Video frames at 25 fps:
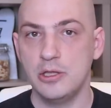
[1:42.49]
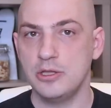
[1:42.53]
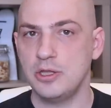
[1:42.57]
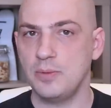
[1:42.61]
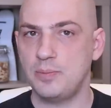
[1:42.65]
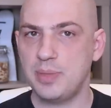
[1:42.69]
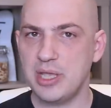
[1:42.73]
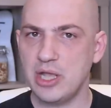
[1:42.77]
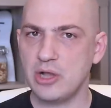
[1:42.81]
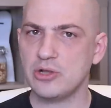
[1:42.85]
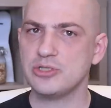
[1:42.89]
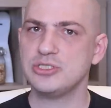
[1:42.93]

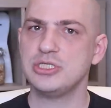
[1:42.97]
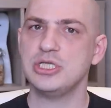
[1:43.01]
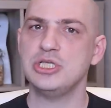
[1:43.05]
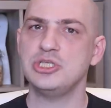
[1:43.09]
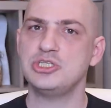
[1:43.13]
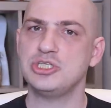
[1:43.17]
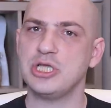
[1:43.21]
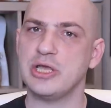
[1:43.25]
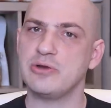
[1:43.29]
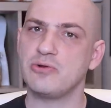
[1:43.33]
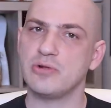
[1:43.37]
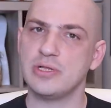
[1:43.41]
The
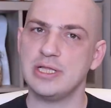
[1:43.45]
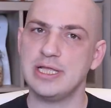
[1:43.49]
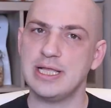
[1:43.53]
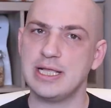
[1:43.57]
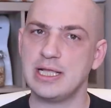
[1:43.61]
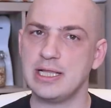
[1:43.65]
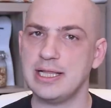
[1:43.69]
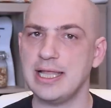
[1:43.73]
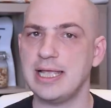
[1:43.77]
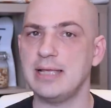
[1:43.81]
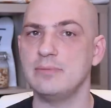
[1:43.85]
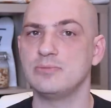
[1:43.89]
PRC generally
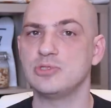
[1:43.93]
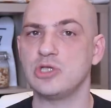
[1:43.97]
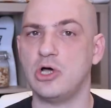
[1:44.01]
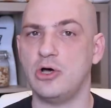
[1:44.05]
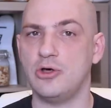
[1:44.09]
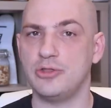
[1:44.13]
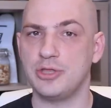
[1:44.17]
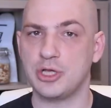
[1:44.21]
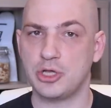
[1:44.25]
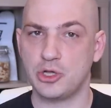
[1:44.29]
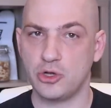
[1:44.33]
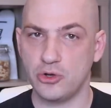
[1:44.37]
claims
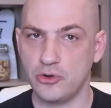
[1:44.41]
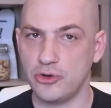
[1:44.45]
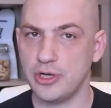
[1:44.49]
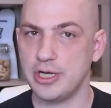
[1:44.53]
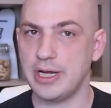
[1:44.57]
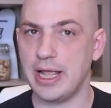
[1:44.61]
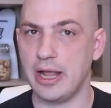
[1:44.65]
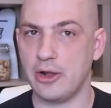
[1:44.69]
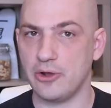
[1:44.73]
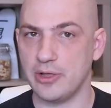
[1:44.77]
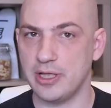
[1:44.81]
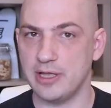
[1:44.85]
all the
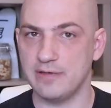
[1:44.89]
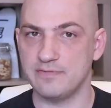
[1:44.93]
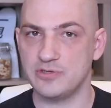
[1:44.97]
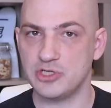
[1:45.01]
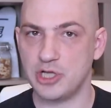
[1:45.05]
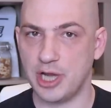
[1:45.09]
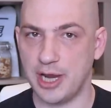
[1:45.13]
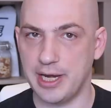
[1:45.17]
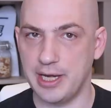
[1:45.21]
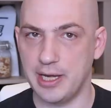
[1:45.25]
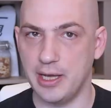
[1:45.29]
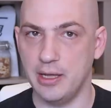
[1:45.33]
current area of
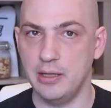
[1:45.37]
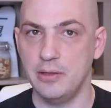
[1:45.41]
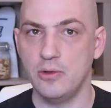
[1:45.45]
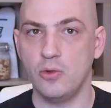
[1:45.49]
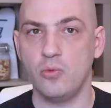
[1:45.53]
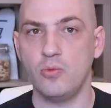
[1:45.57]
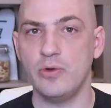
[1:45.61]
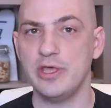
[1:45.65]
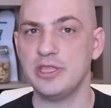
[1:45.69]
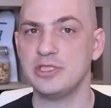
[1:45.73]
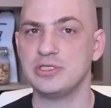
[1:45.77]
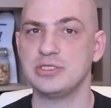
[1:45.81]
China,
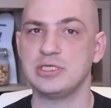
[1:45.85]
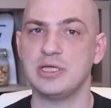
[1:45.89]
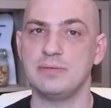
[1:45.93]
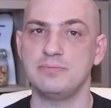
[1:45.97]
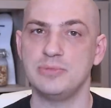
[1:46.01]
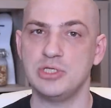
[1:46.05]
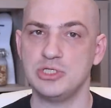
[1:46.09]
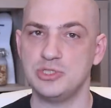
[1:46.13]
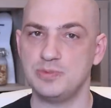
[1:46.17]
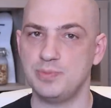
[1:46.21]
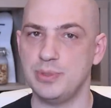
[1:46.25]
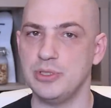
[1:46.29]
with
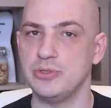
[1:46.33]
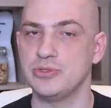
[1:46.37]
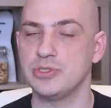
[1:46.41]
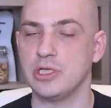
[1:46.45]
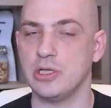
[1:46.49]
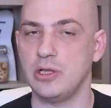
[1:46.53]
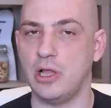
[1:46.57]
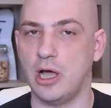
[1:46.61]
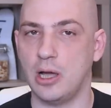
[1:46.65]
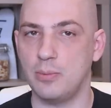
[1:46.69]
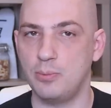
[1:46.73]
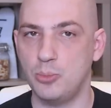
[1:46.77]
some disputes
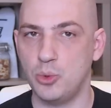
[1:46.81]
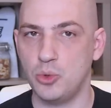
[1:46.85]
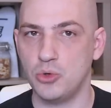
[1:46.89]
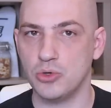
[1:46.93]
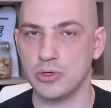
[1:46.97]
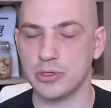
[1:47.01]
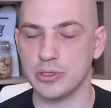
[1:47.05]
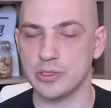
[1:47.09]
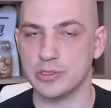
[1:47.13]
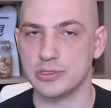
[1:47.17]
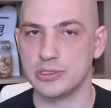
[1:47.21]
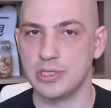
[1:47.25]
along
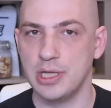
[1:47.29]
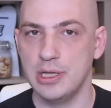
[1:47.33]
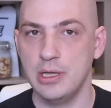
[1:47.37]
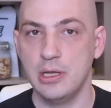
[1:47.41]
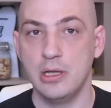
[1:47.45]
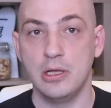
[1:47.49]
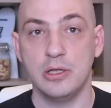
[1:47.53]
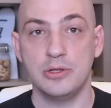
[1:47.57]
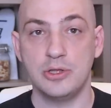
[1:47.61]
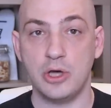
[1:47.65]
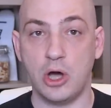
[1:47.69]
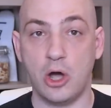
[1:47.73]
borders.
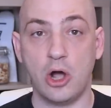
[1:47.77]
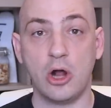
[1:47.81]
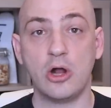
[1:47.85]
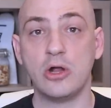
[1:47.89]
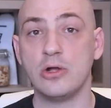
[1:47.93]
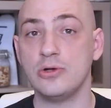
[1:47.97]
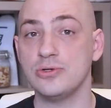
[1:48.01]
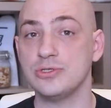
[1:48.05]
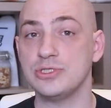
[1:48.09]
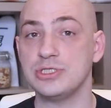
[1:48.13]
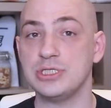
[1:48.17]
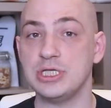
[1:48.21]
The
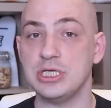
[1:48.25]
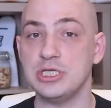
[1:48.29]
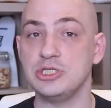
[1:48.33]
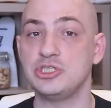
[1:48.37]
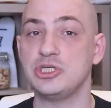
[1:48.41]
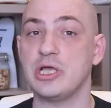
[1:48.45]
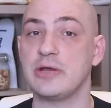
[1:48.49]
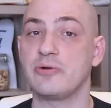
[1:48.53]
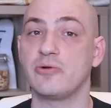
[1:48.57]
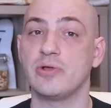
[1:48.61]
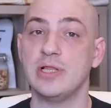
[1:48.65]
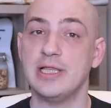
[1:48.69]
ROC
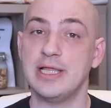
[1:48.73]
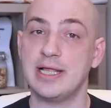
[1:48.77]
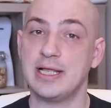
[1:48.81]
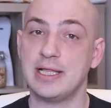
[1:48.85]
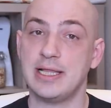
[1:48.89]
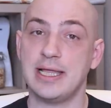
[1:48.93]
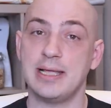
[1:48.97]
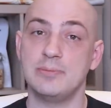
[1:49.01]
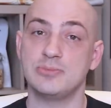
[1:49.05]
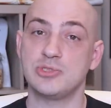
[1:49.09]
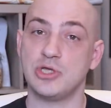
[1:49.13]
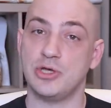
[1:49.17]
generally
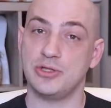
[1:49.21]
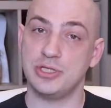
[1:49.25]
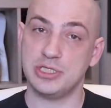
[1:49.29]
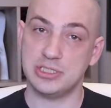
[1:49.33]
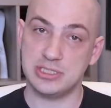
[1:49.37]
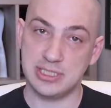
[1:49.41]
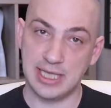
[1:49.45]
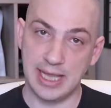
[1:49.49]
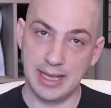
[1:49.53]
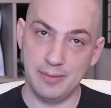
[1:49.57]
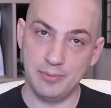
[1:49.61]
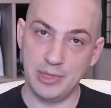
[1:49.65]
claims all the
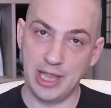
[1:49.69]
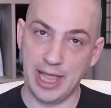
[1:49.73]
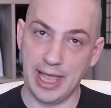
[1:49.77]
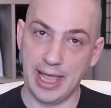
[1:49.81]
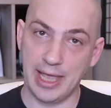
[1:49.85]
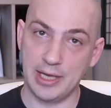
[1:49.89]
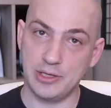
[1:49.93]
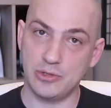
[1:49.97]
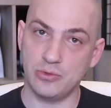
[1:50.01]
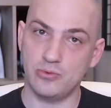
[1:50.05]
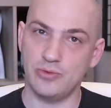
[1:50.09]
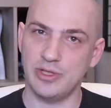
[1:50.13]
same
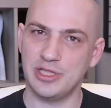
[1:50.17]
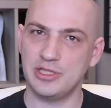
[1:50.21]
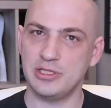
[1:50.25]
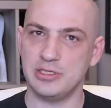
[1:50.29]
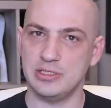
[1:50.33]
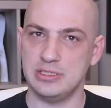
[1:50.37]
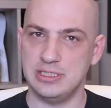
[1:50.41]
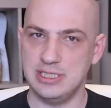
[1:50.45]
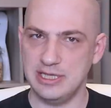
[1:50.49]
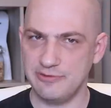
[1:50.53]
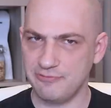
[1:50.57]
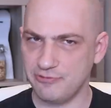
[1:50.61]
land,
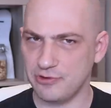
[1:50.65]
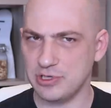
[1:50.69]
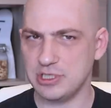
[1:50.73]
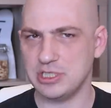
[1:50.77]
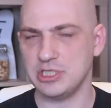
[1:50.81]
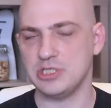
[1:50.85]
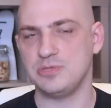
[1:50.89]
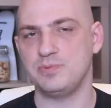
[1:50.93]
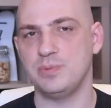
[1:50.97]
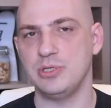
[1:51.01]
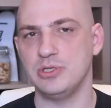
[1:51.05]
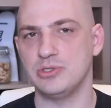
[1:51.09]
with different
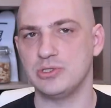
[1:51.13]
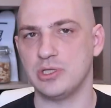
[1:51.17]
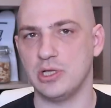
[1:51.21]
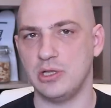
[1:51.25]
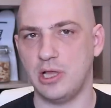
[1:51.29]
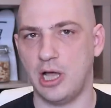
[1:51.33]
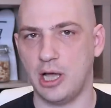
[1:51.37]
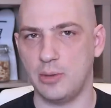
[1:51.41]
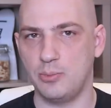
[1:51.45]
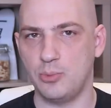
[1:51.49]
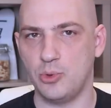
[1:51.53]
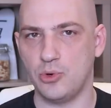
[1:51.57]
disputes
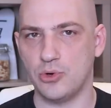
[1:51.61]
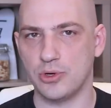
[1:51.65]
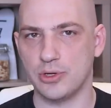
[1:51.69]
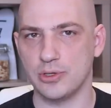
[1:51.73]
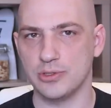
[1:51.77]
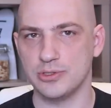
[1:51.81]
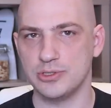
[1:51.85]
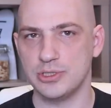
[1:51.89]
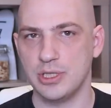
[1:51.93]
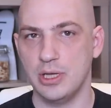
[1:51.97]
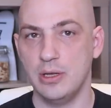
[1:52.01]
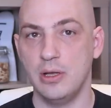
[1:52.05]
along
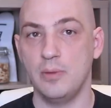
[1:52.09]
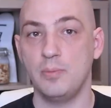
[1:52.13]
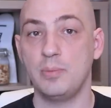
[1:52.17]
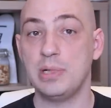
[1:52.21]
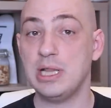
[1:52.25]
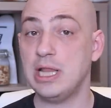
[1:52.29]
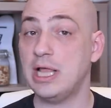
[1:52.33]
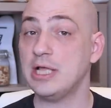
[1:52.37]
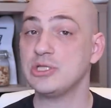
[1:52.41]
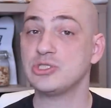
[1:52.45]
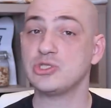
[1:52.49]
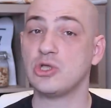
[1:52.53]
borders,
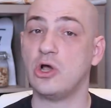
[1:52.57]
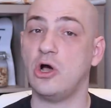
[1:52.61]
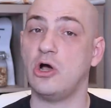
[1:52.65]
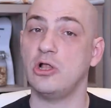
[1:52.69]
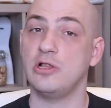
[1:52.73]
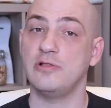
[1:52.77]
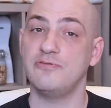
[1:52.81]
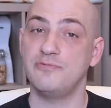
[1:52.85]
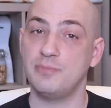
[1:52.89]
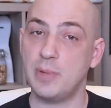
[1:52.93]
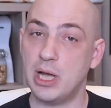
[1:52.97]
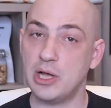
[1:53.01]
plus
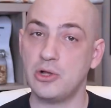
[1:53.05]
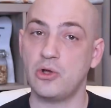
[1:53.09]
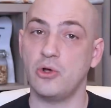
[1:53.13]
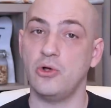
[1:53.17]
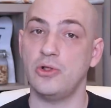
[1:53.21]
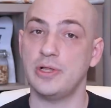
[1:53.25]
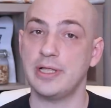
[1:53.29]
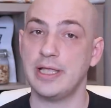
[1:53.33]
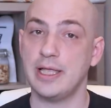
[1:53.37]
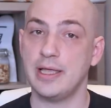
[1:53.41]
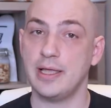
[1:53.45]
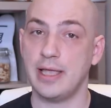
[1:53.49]
all of
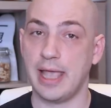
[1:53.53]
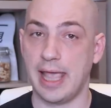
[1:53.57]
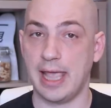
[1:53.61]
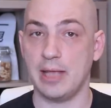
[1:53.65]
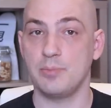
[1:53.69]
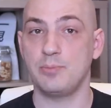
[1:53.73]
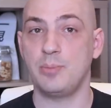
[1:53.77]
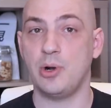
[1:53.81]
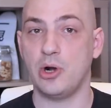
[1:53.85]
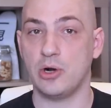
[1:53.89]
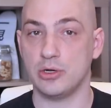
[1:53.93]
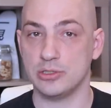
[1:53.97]
Mongolia
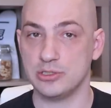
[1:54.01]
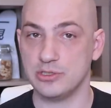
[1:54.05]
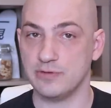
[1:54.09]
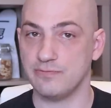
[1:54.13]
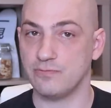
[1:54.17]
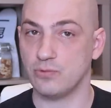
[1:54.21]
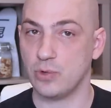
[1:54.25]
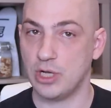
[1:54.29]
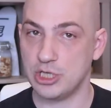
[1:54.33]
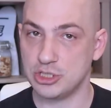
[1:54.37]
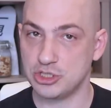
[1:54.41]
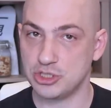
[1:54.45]
and parts
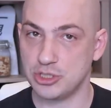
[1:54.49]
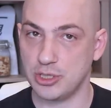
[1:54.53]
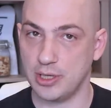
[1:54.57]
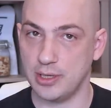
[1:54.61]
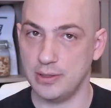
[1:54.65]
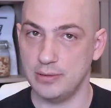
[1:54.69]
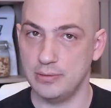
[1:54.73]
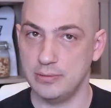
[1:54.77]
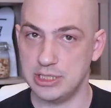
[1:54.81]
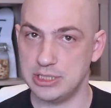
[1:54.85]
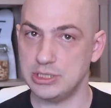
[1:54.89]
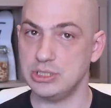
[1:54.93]
of
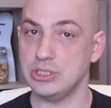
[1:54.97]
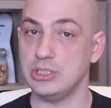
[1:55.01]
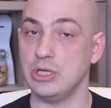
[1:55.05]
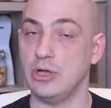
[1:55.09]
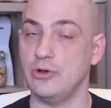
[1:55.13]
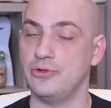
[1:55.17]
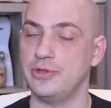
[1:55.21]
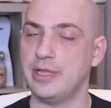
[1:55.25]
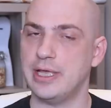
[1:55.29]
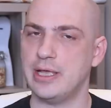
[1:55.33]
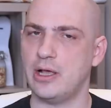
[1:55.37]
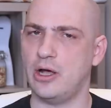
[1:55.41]
Russia. Didn't
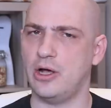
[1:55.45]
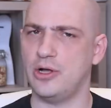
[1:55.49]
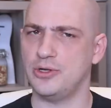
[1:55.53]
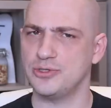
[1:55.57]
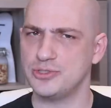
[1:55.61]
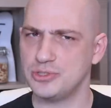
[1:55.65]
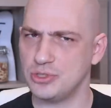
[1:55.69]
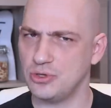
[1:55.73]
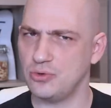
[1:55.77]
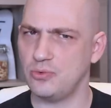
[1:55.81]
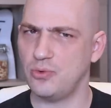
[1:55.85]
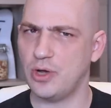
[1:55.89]
know they
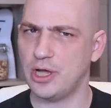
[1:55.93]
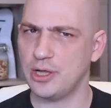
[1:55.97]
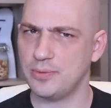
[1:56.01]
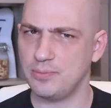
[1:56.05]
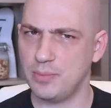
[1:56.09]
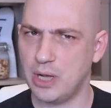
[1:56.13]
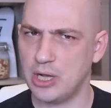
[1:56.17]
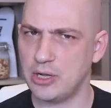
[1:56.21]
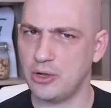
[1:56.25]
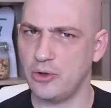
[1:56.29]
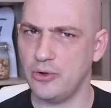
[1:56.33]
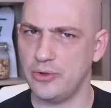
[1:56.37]
also
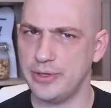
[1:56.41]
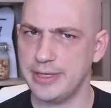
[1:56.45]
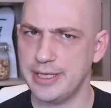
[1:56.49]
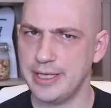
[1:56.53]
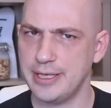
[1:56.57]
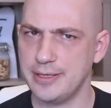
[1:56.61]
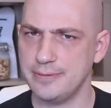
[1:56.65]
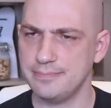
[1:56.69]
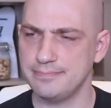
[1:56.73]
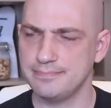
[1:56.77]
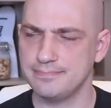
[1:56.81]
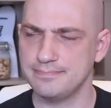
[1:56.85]
want
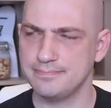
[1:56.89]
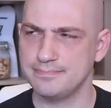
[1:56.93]
Mongolia?